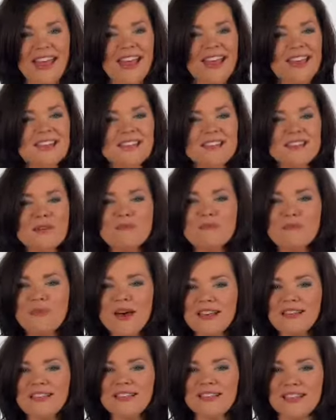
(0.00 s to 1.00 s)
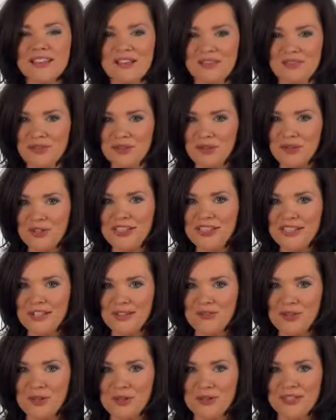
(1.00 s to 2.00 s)
It is the best gift you could
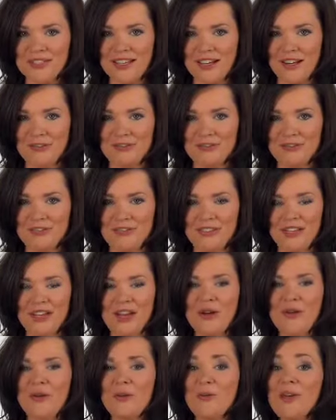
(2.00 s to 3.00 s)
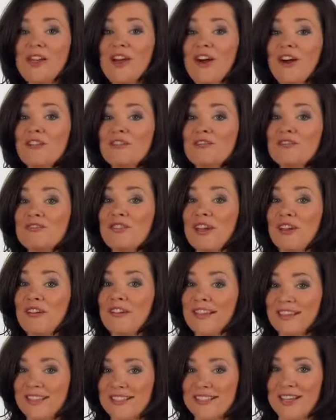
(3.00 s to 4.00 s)
give yourself. We are
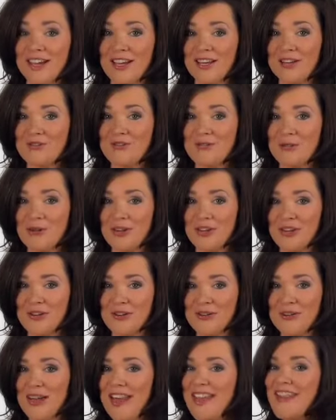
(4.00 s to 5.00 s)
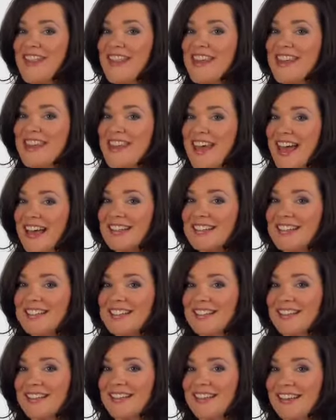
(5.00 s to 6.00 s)
very excited for you. The
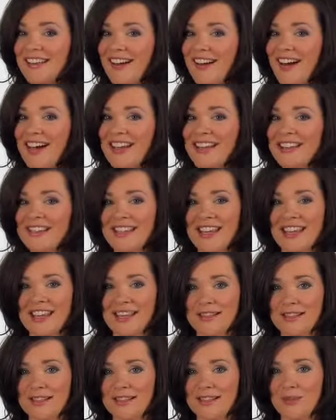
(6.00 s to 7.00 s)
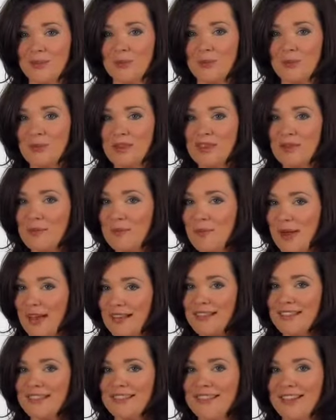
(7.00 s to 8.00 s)
next nine days will be the
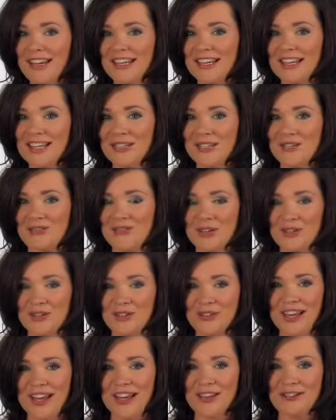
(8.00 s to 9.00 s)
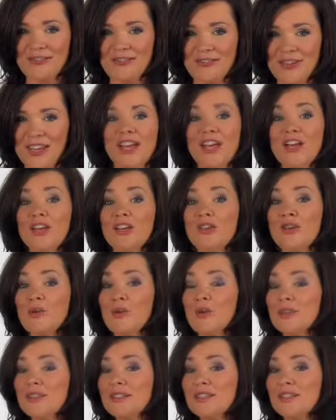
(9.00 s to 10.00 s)
best nine days of your life.
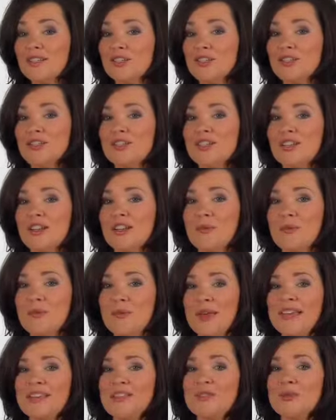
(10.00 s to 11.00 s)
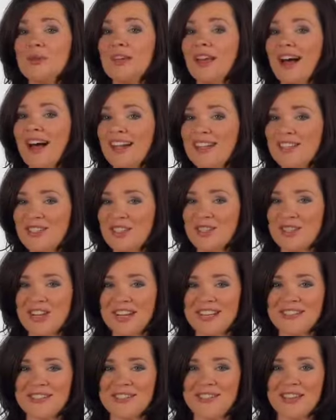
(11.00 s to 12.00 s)
Your decision to commit to an
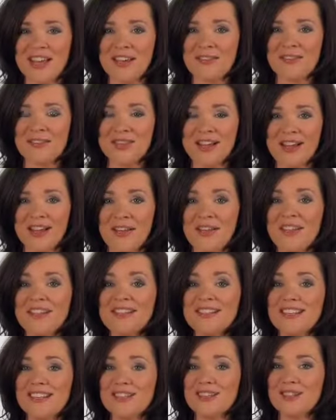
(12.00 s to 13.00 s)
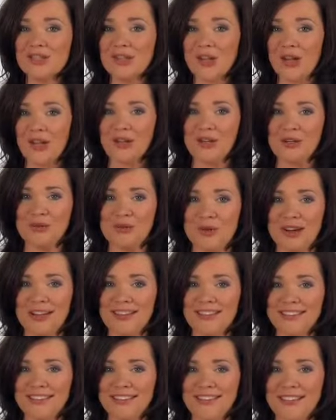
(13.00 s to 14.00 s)
Isagenix lifestyle is a solid
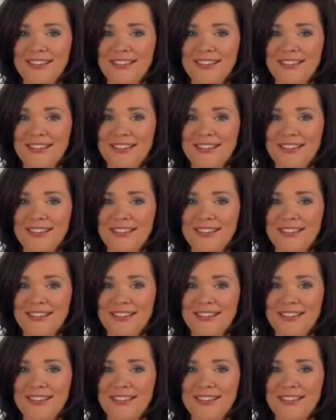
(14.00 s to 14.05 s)
one.